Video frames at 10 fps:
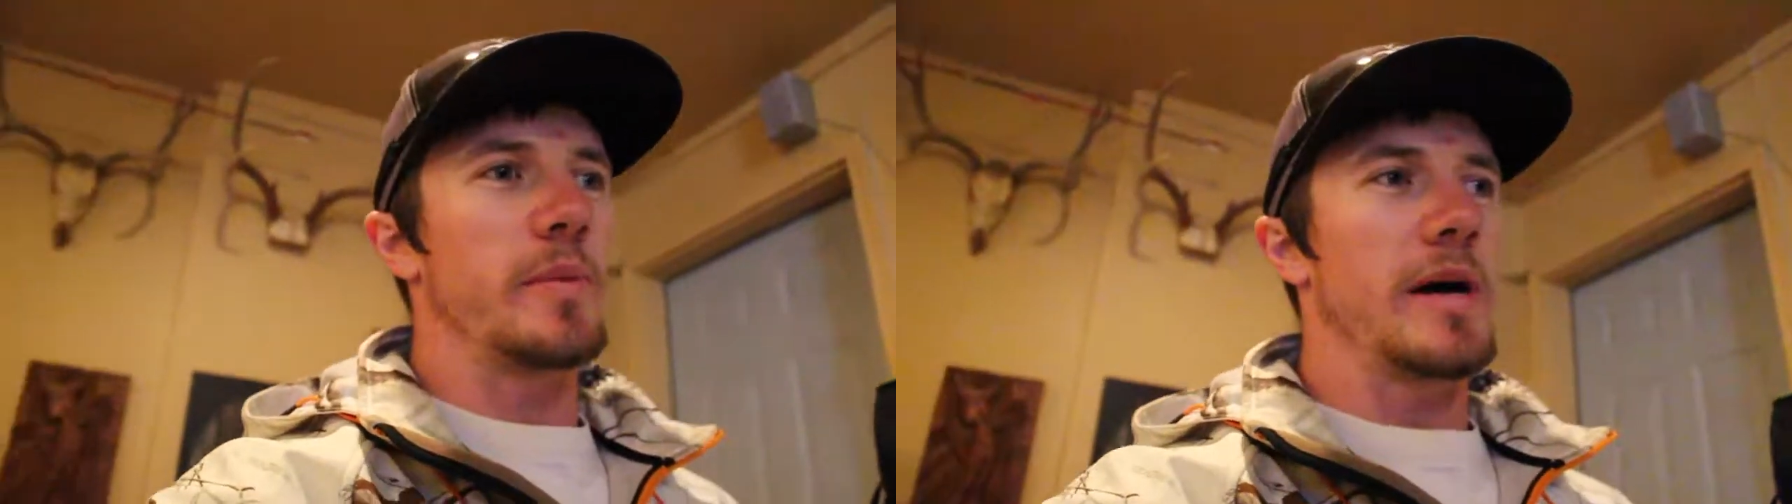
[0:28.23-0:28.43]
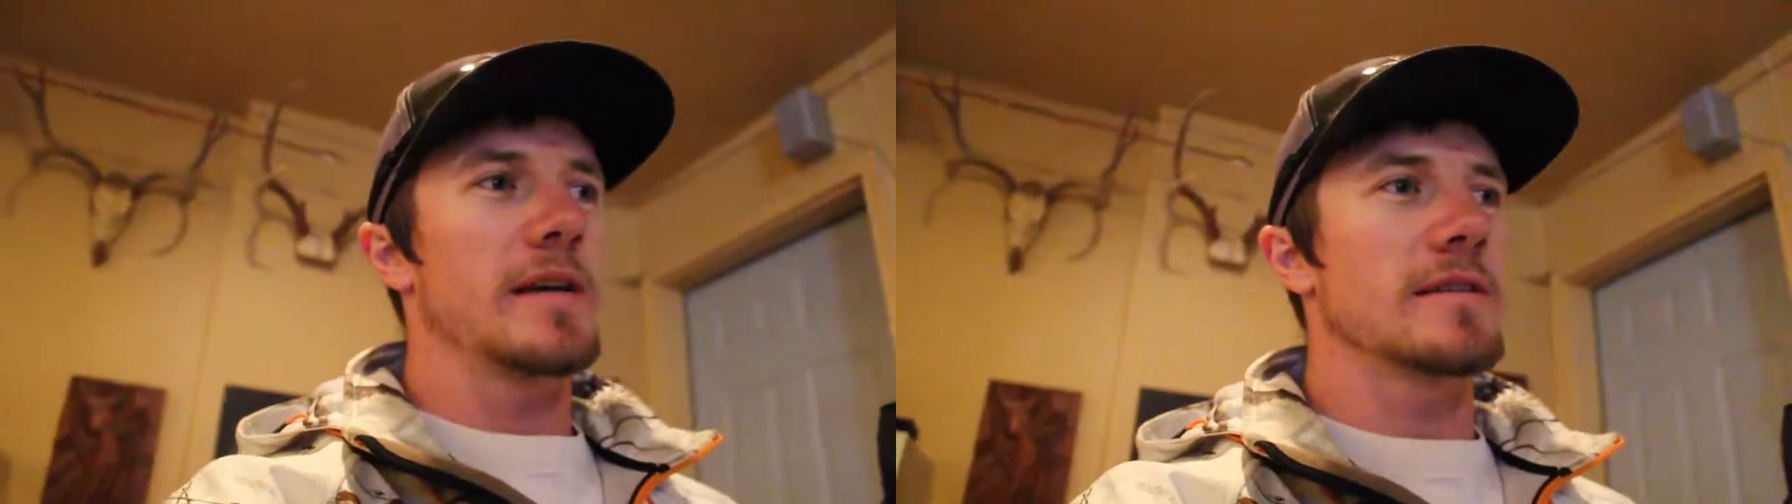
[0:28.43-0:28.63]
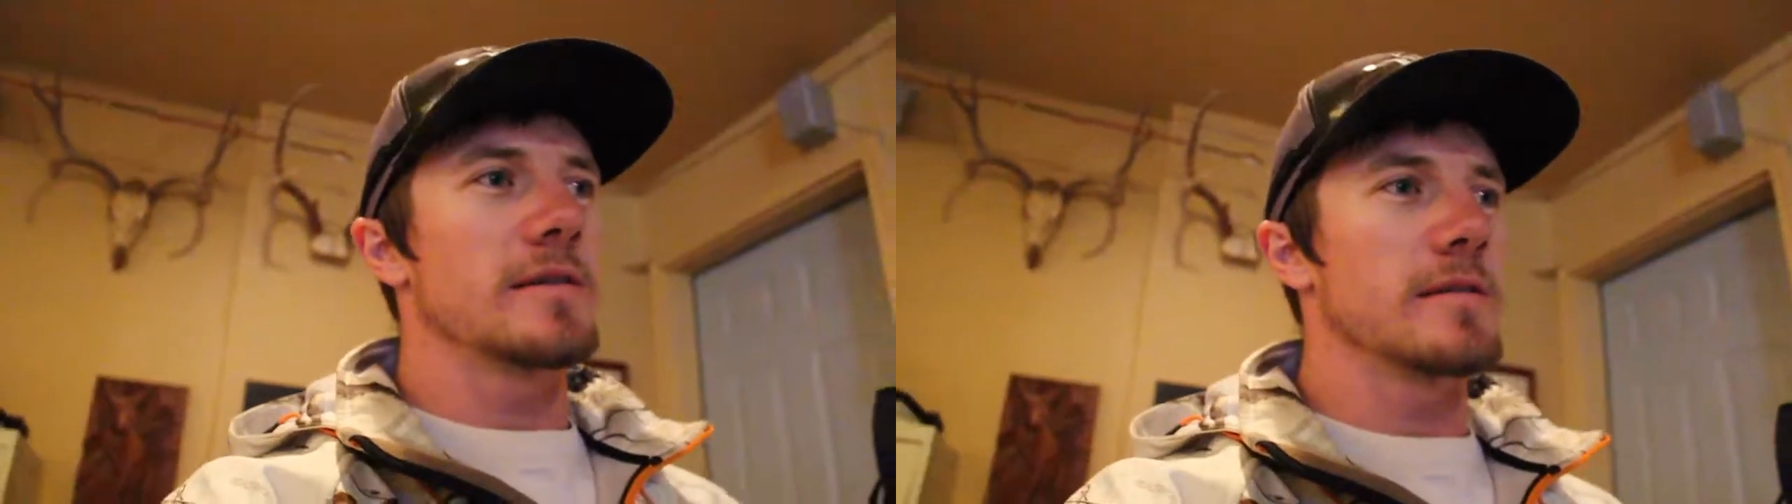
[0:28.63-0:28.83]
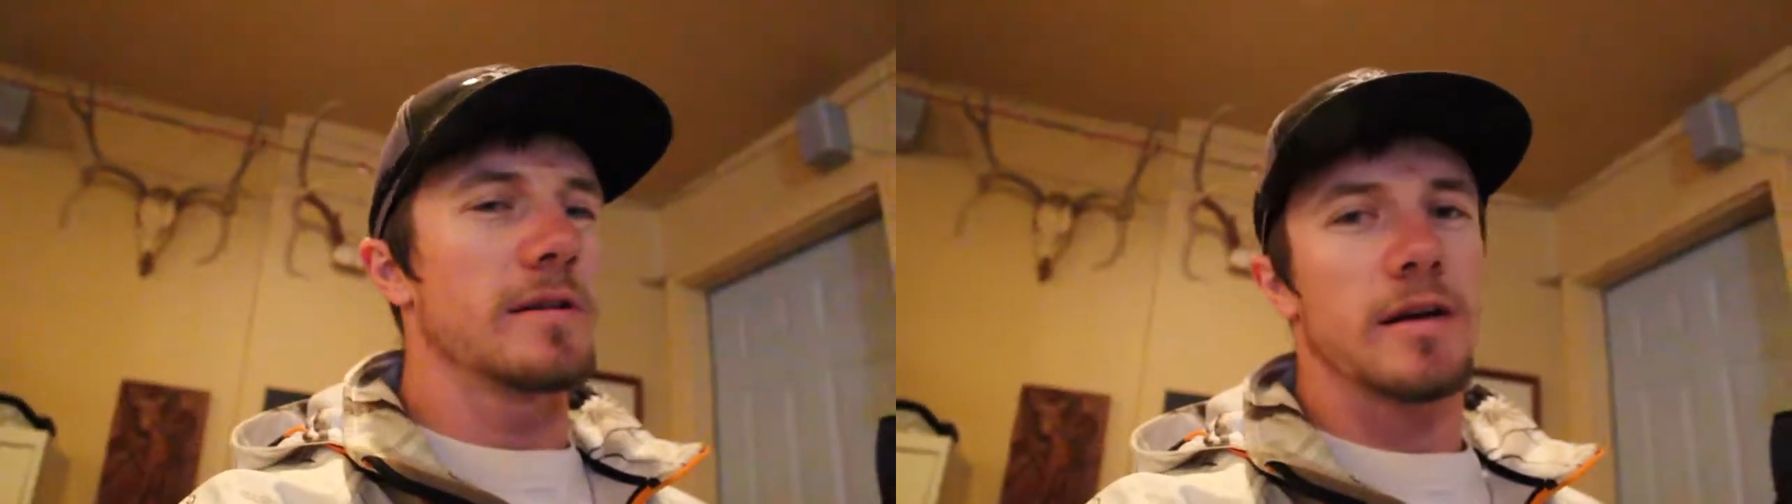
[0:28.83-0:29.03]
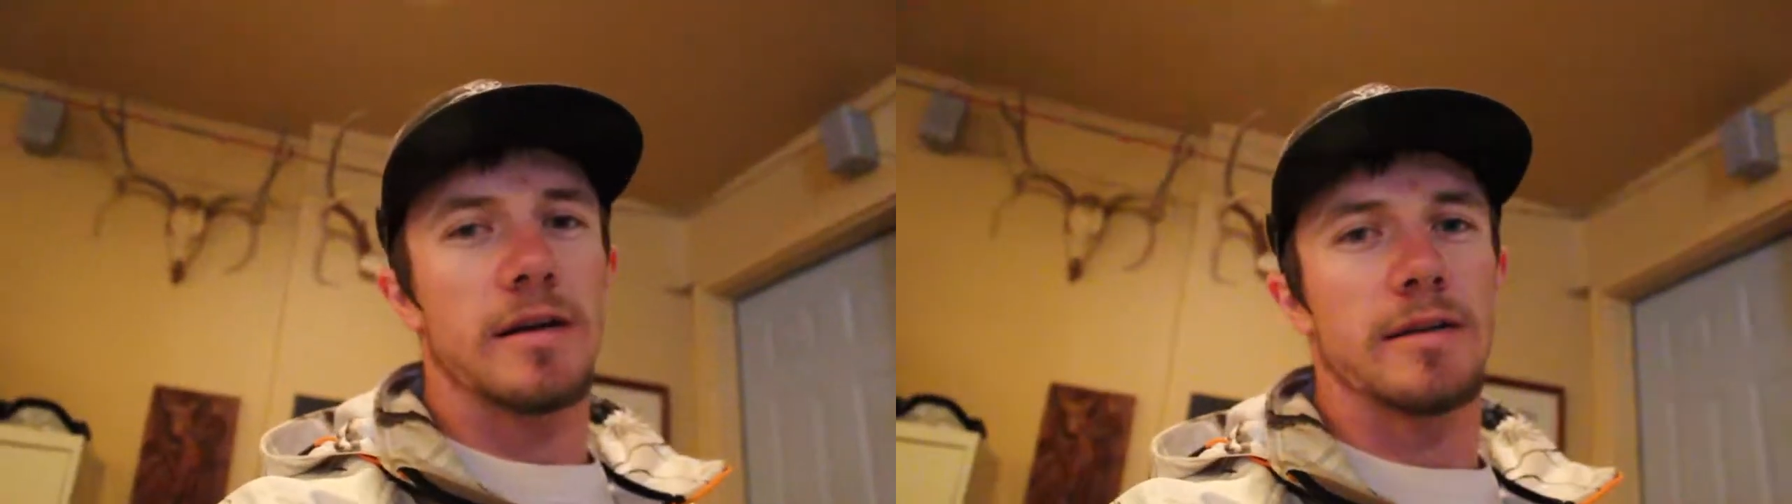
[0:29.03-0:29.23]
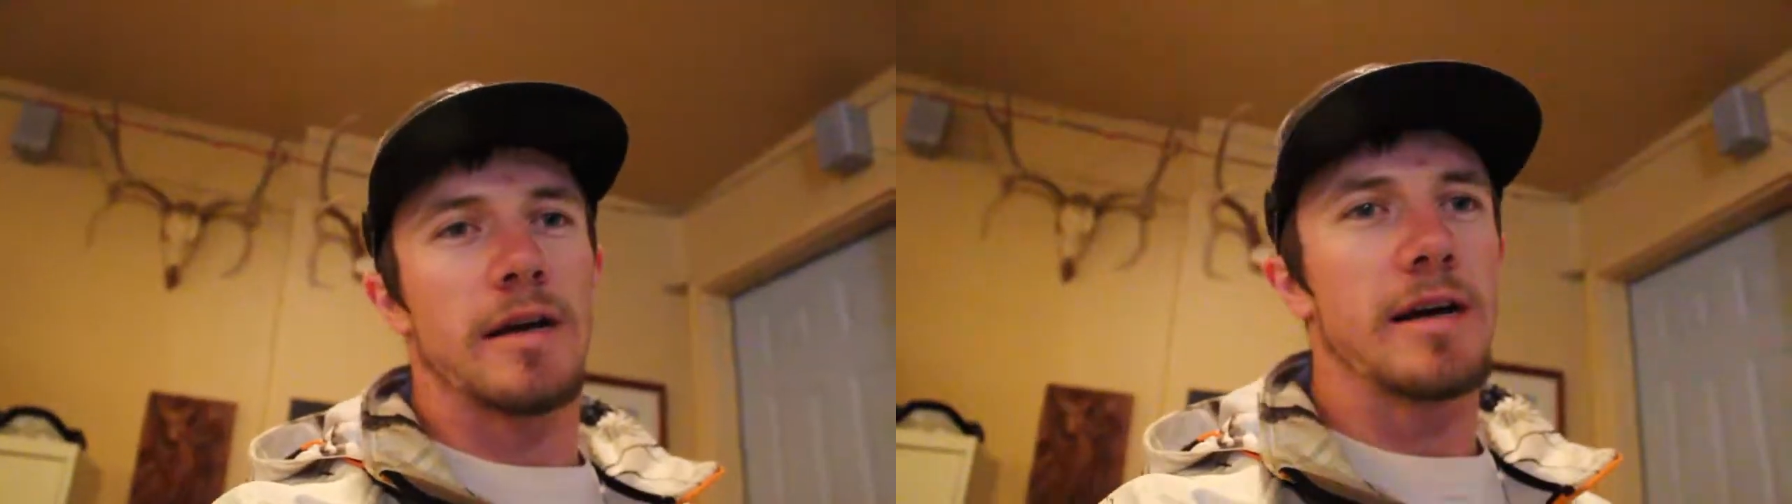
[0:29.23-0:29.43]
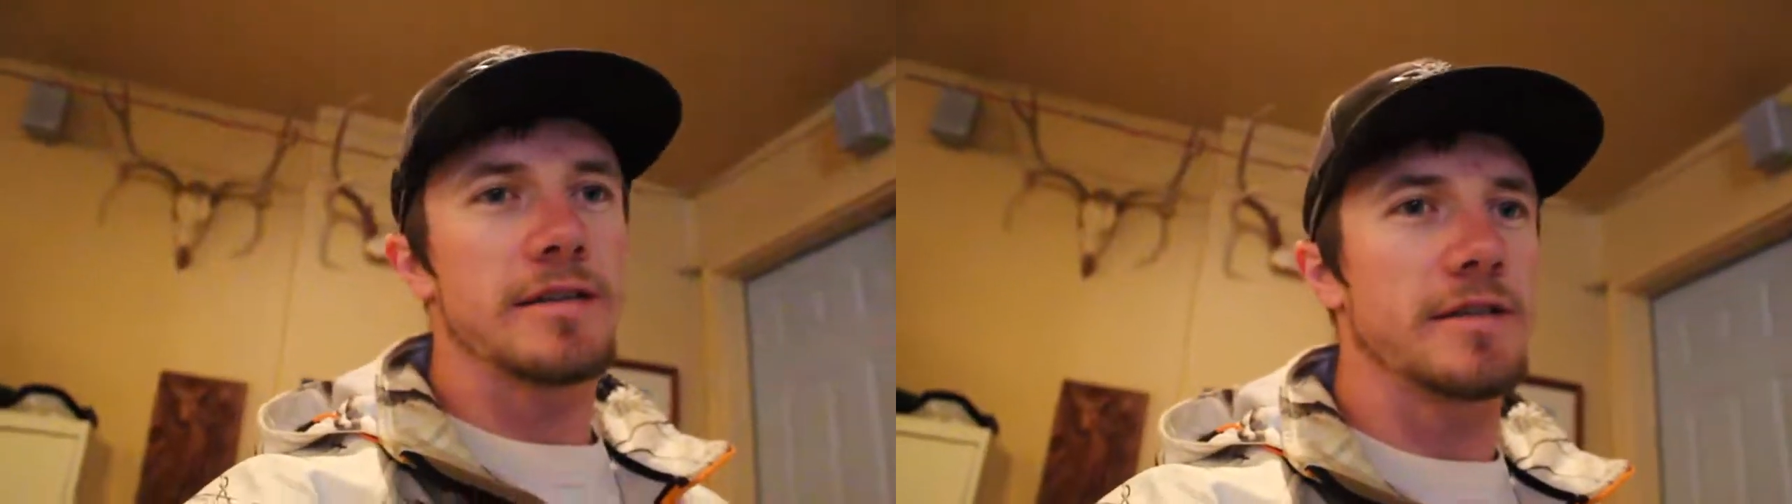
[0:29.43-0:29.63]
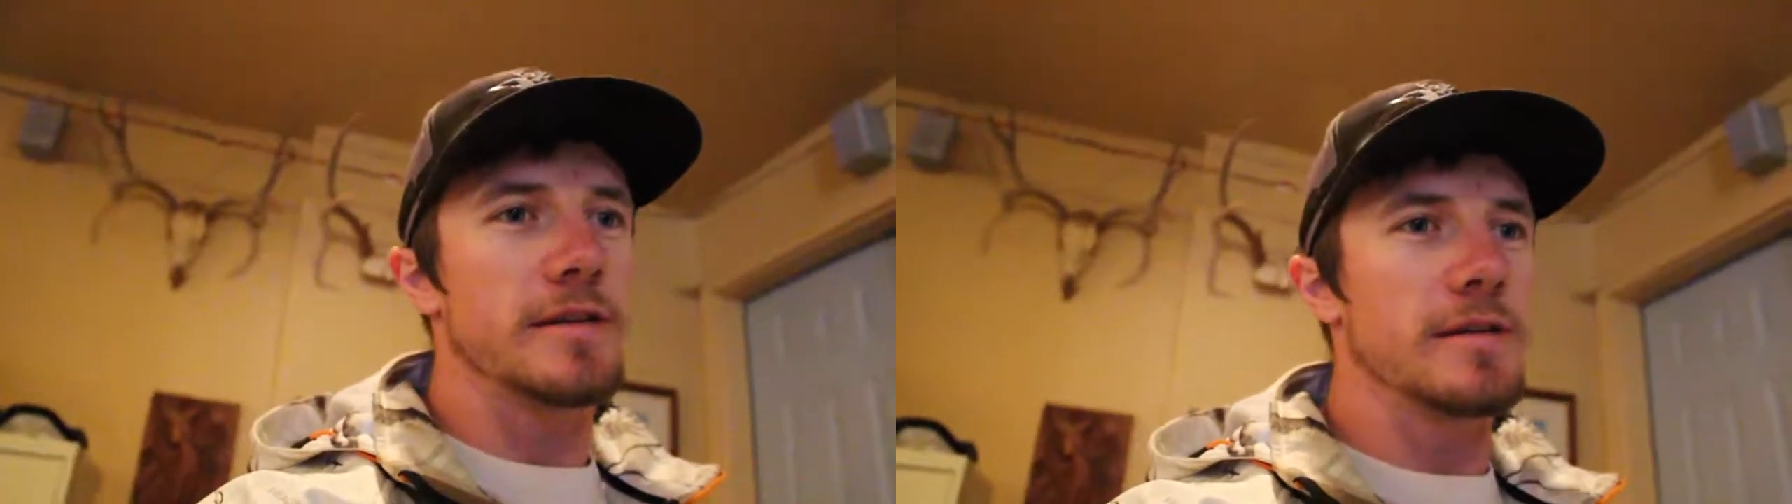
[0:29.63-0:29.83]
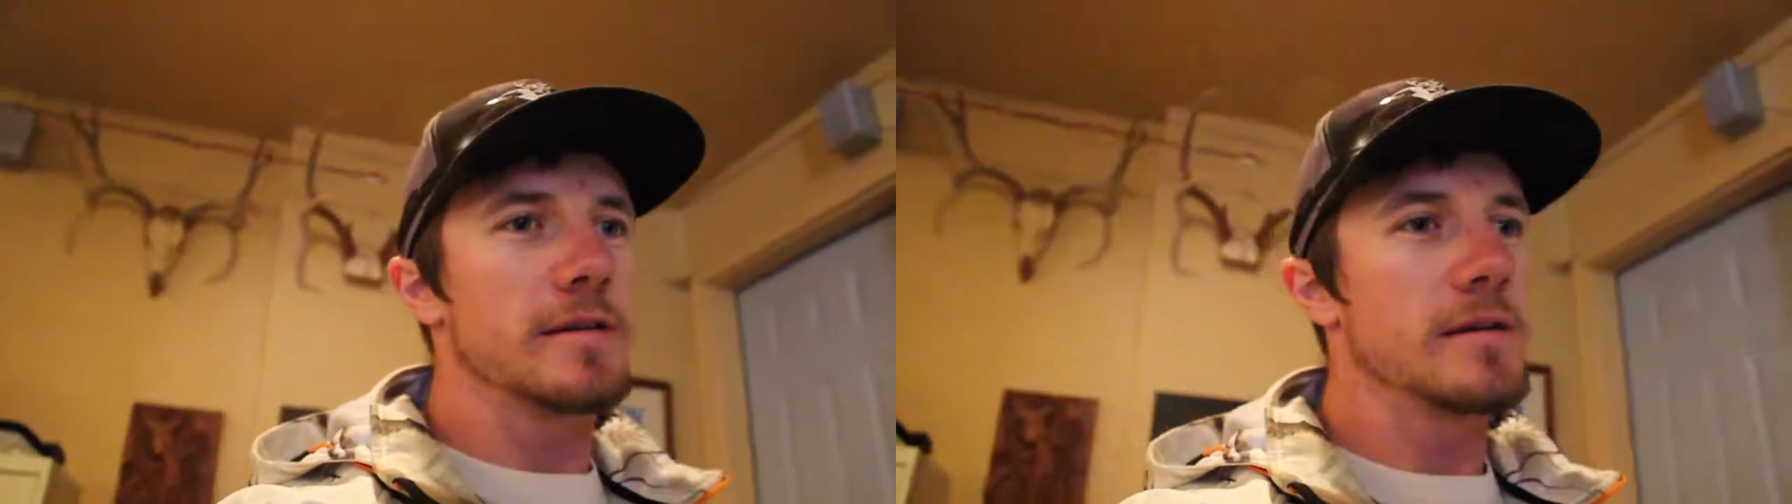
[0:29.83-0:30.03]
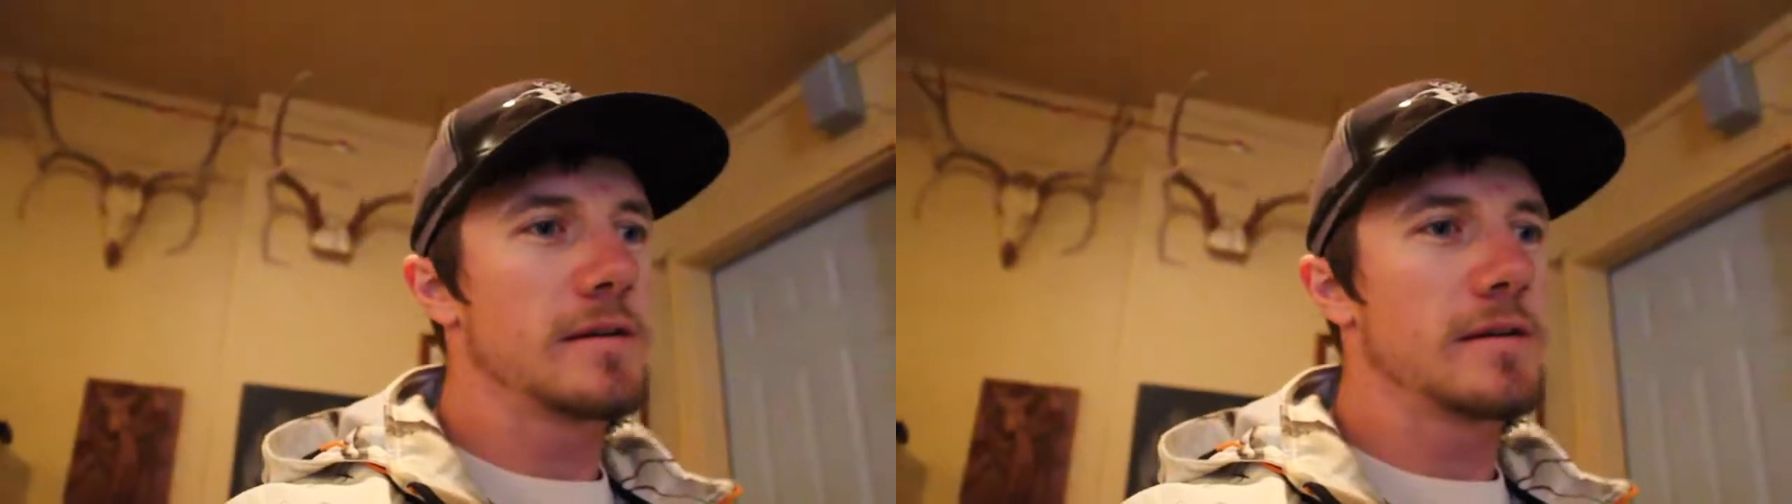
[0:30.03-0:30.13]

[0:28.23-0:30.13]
bass there like I did last year.